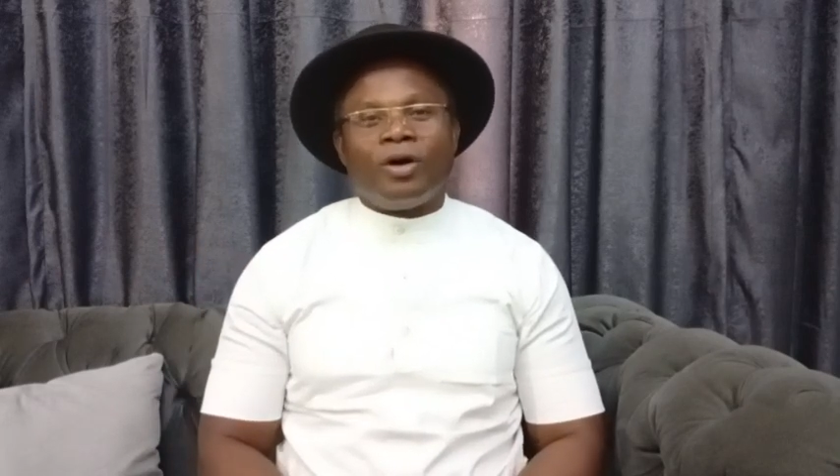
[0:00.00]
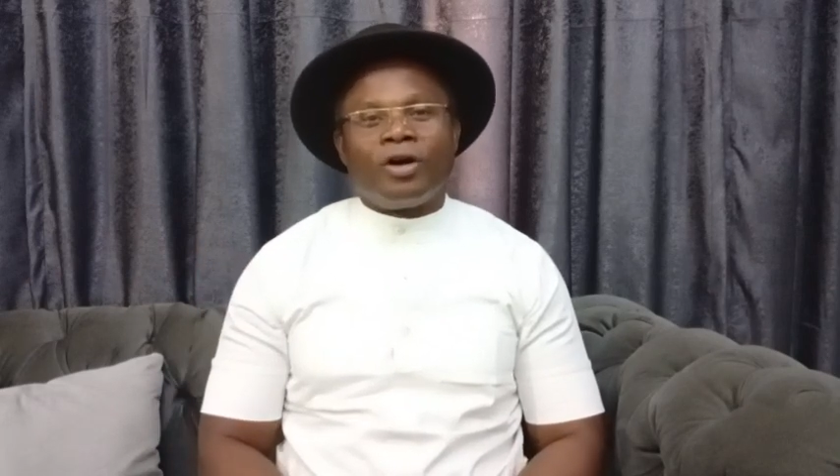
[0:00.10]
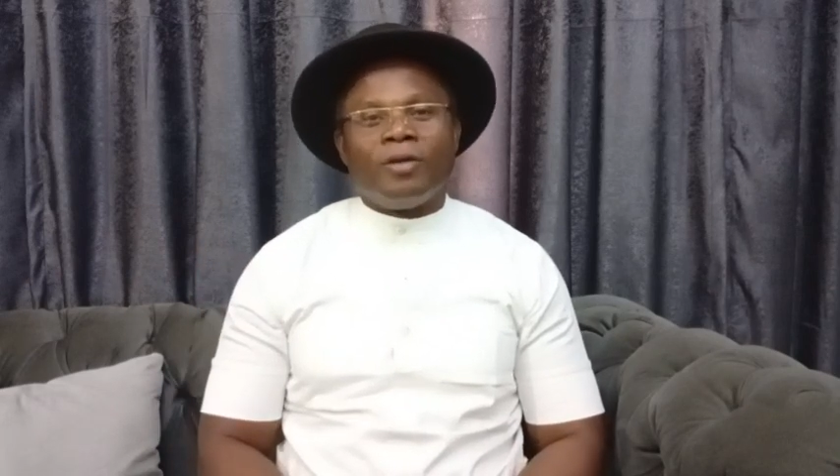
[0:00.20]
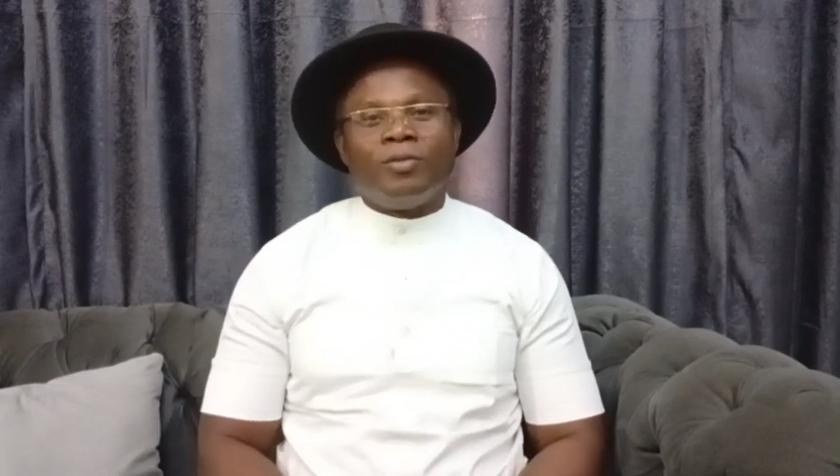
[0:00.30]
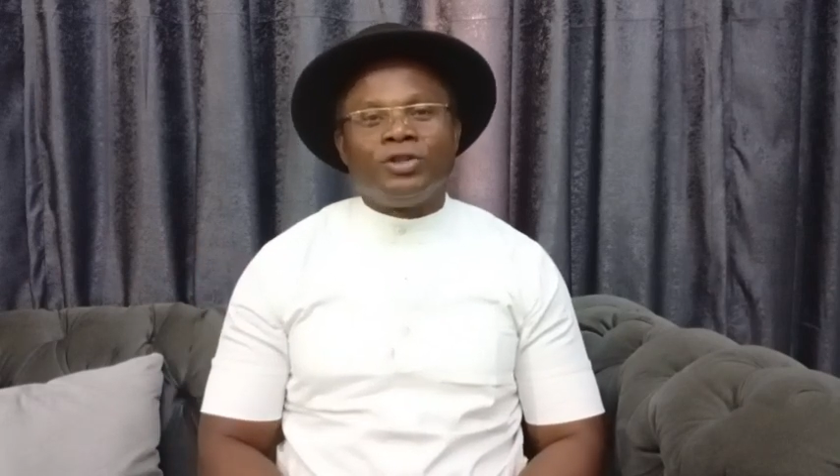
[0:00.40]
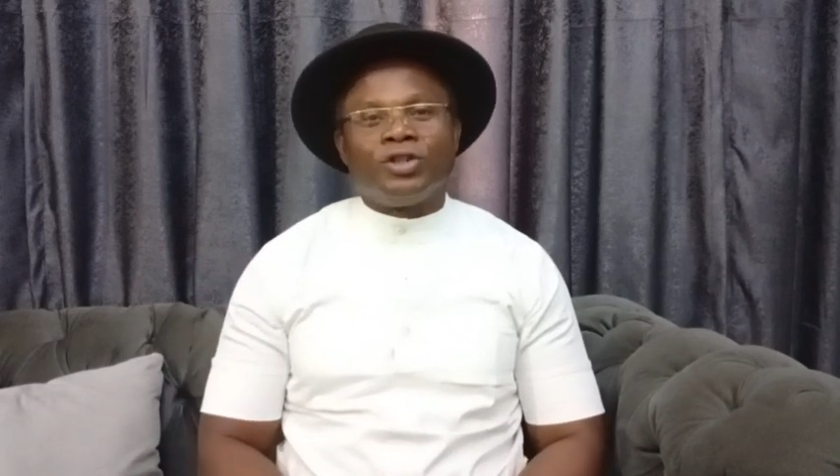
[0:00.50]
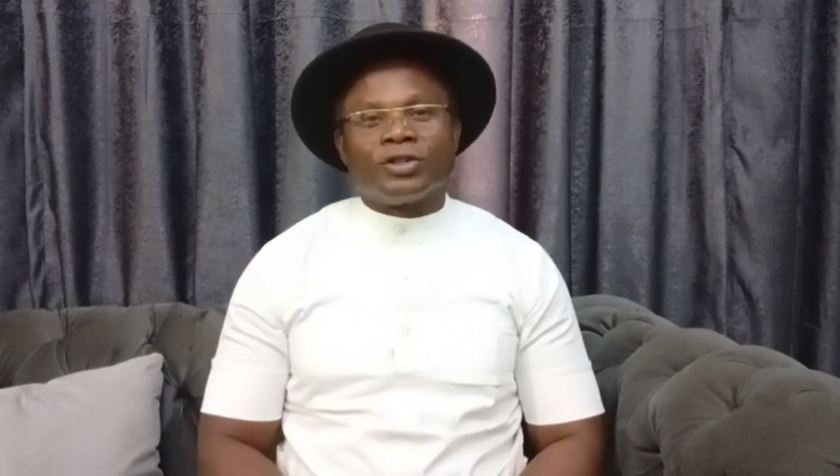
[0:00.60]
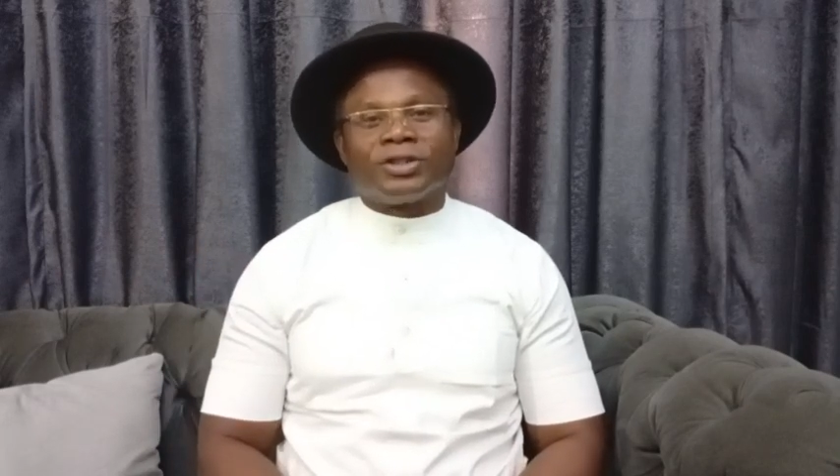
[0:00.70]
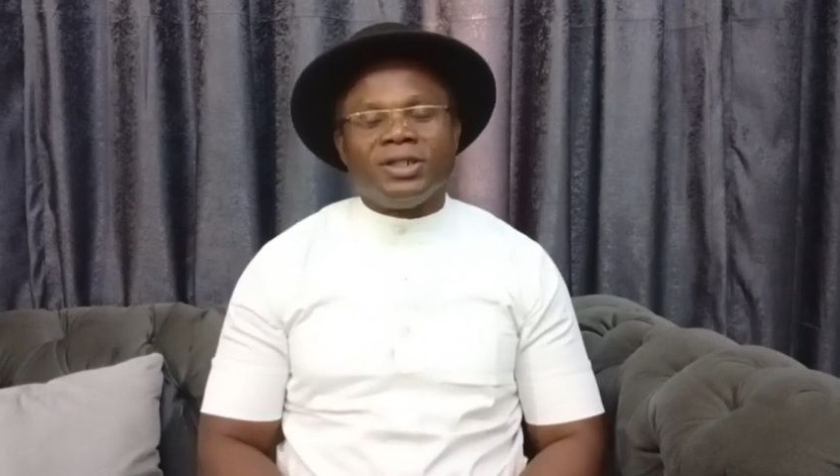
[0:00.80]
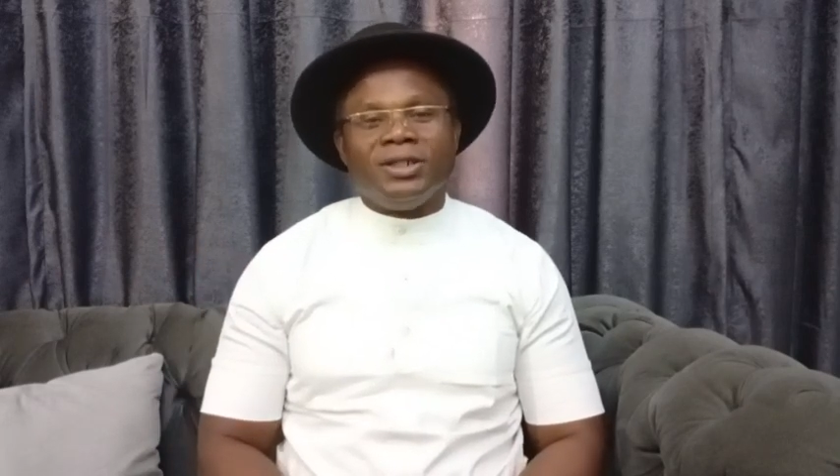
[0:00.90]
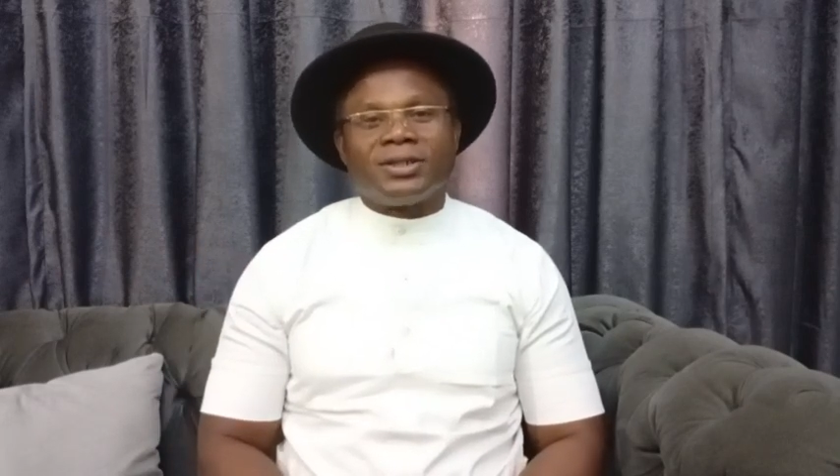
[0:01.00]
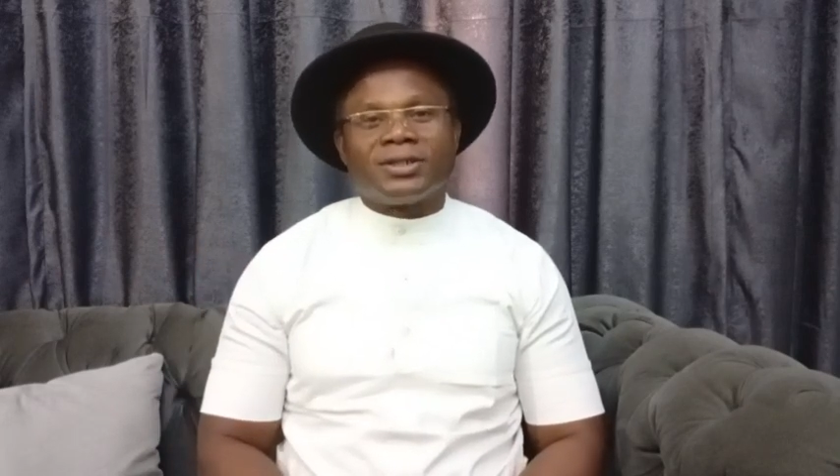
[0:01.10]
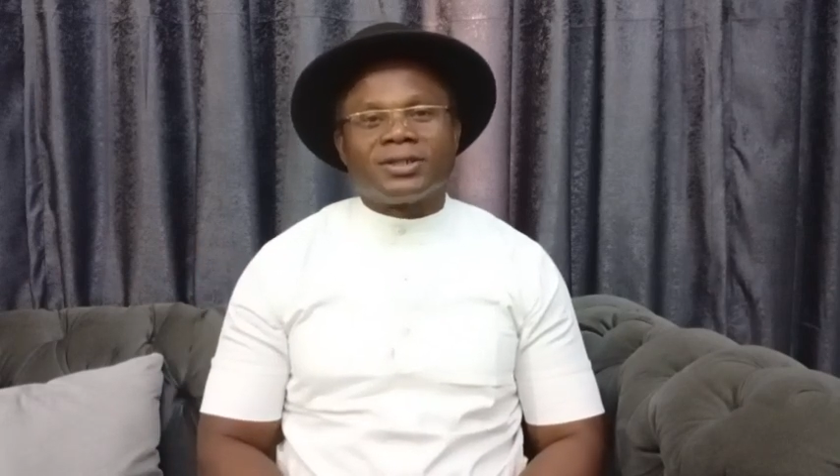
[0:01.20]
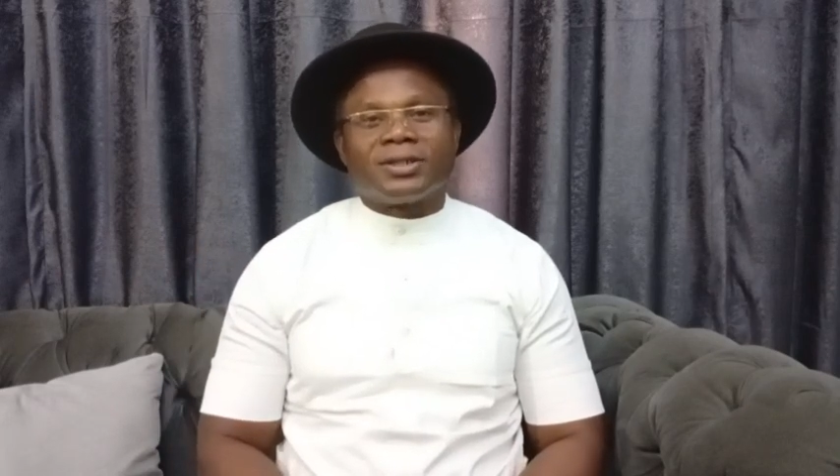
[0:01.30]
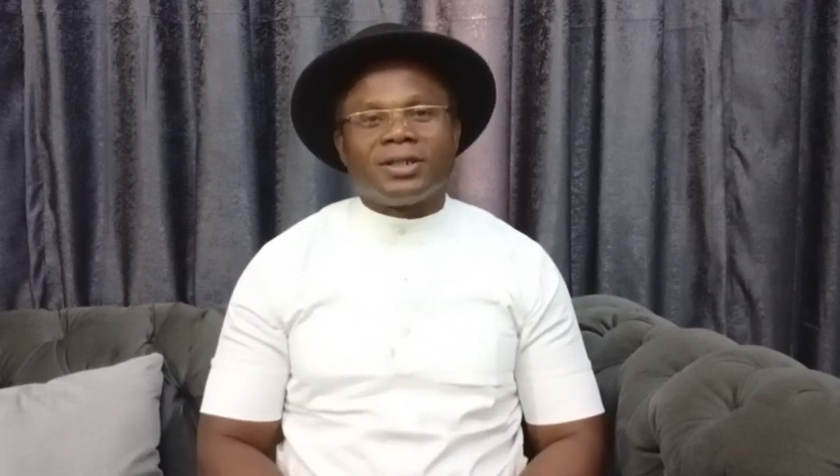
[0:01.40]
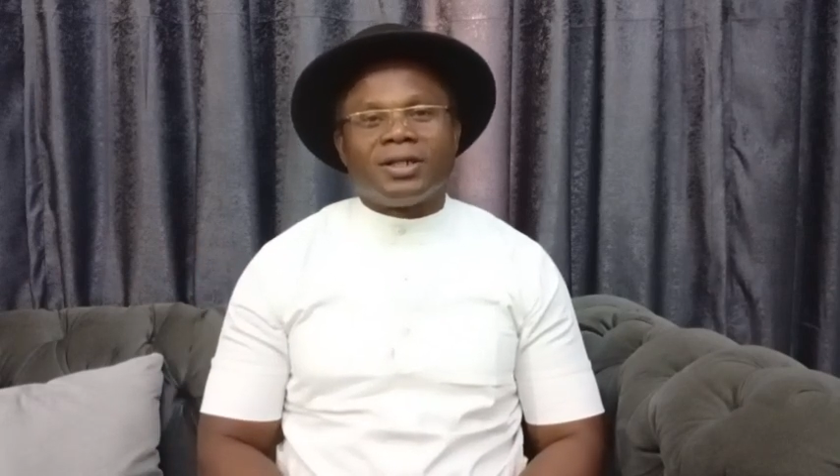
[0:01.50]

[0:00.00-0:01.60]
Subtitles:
Honorable Justice